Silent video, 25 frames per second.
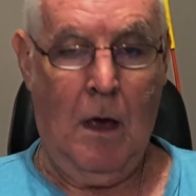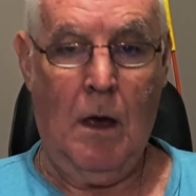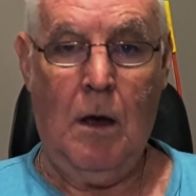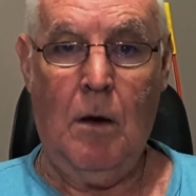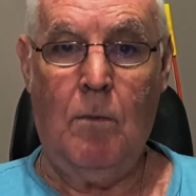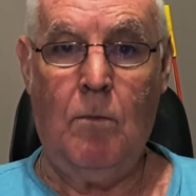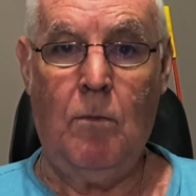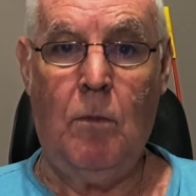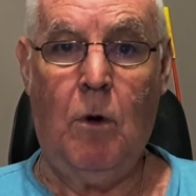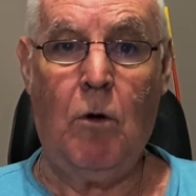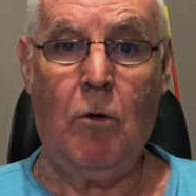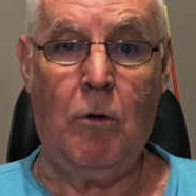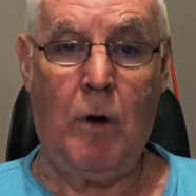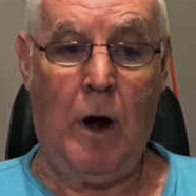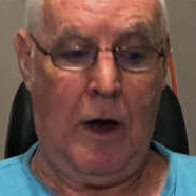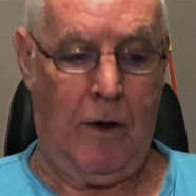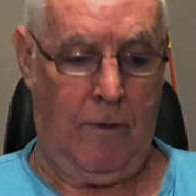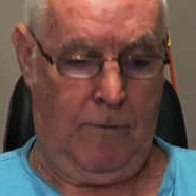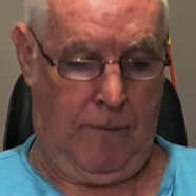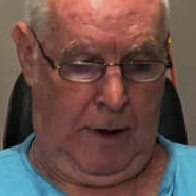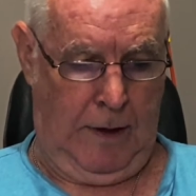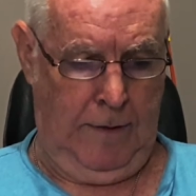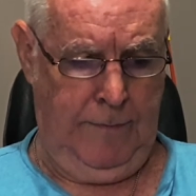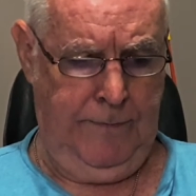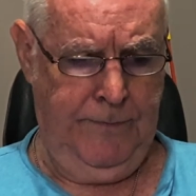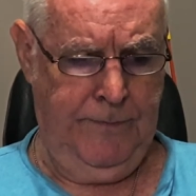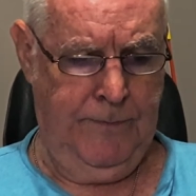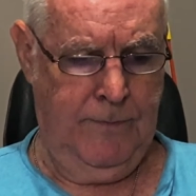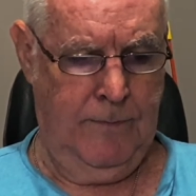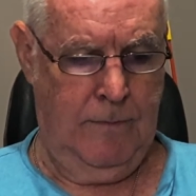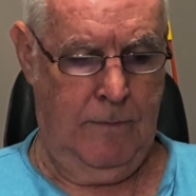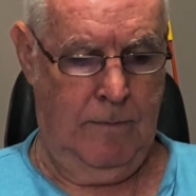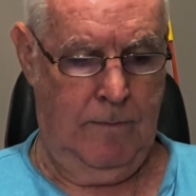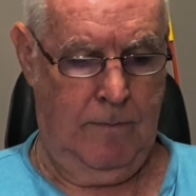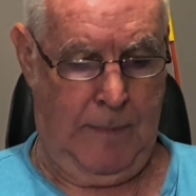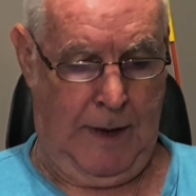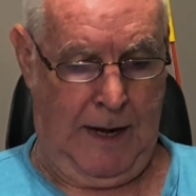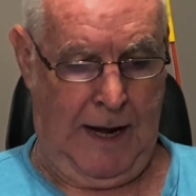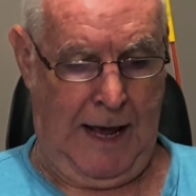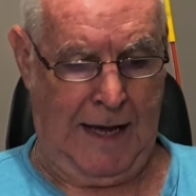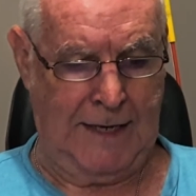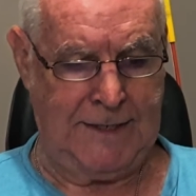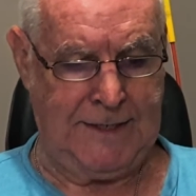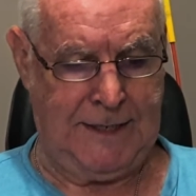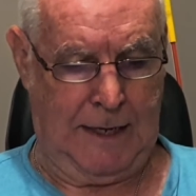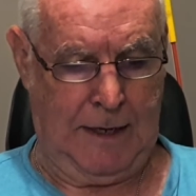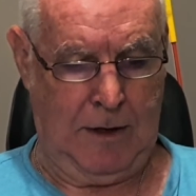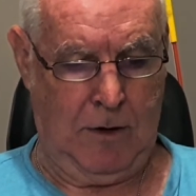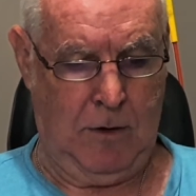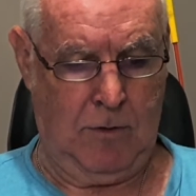Moreover, Manasseh